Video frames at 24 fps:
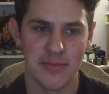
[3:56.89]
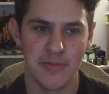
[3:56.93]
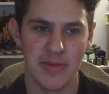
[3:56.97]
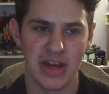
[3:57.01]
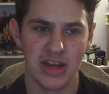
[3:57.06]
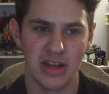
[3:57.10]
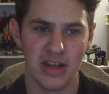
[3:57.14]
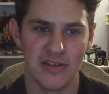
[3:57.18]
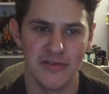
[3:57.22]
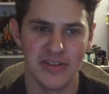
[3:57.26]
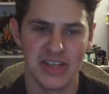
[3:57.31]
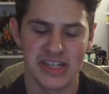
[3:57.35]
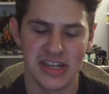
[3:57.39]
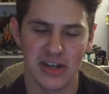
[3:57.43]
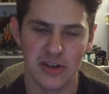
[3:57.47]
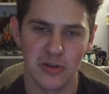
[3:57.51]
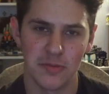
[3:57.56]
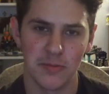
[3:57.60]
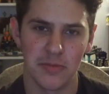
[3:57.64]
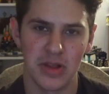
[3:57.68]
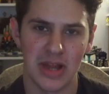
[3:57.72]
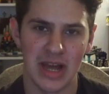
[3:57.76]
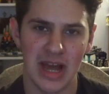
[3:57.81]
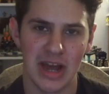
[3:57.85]
the middle of his
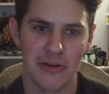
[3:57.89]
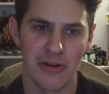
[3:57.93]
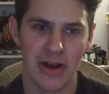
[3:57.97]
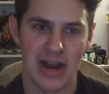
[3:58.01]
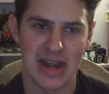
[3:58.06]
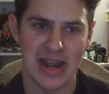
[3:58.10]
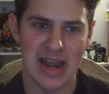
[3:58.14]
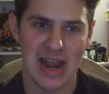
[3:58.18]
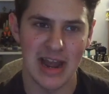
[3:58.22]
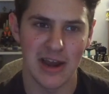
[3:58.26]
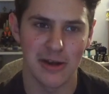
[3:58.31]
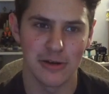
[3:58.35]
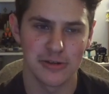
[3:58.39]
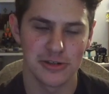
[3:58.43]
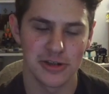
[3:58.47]
own plot right now,